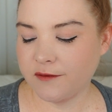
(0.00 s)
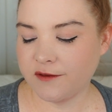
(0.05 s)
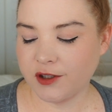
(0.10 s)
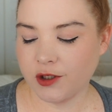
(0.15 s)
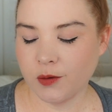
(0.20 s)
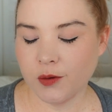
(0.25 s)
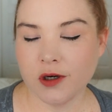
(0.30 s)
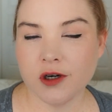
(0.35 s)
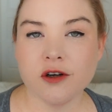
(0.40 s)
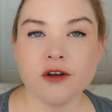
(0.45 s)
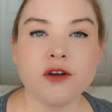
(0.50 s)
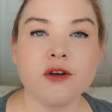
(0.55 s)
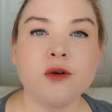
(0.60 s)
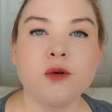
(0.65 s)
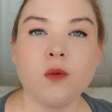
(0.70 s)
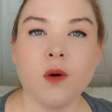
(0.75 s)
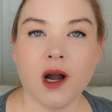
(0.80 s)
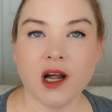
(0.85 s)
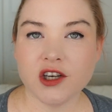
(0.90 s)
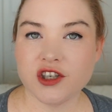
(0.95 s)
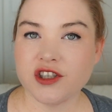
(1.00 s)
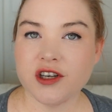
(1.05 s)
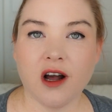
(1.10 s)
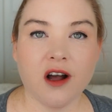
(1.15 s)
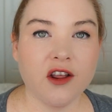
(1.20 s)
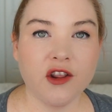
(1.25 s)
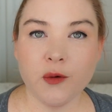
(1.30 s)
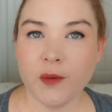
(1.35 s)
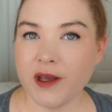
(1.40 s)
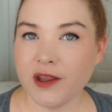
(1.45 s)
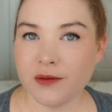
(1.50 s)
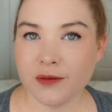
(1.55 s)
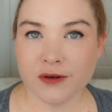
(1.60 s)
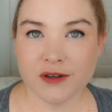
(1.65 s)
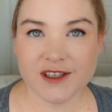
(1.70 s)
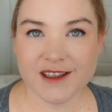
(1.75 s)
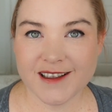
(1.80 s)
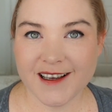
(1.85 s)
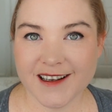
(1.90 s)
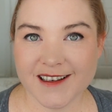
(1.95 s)
viewer who watched all the way through
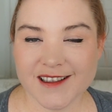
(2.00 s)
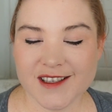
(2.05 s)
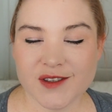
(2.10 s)
to the end